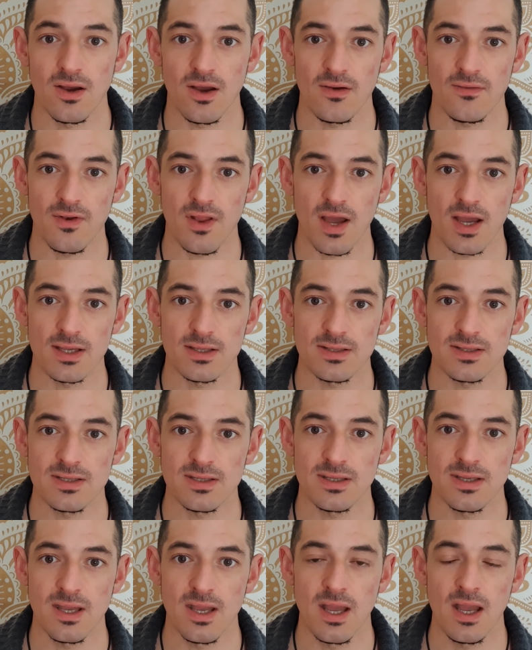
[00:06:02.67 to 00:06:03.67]
of light.
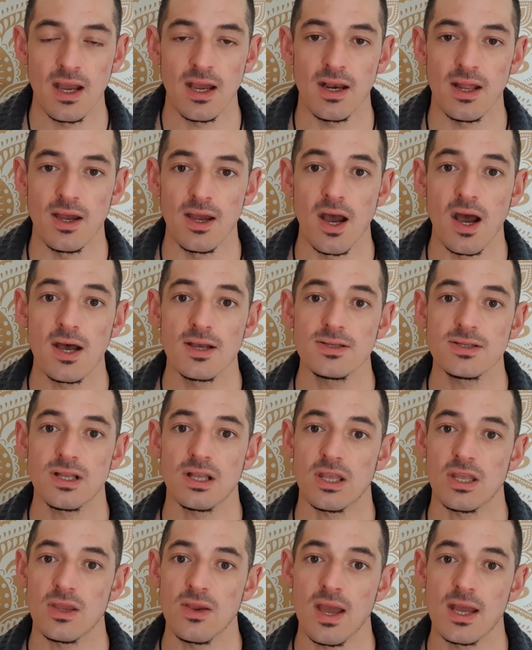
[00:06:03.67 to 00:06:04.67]
And I ask
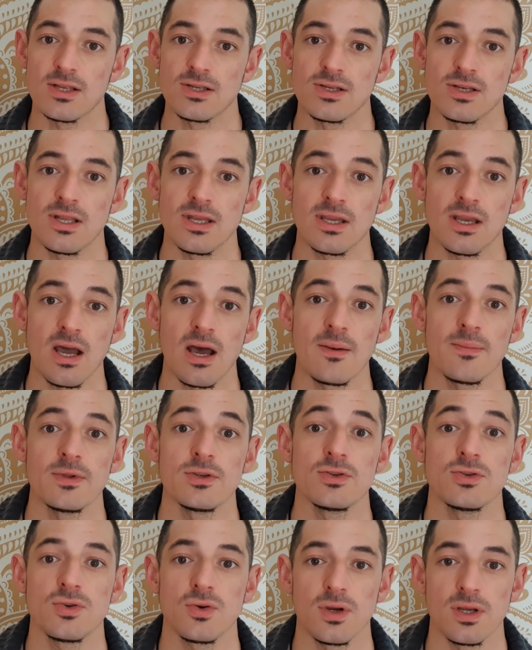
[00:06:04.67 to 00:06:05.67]
that you actually come
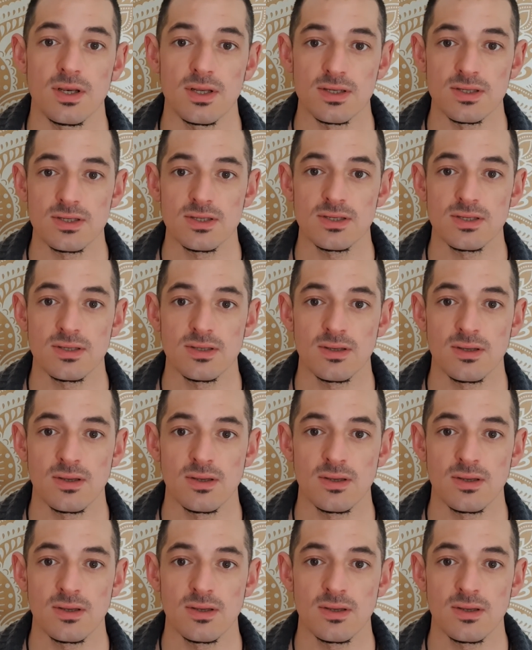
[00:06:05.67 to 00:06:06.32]
and join us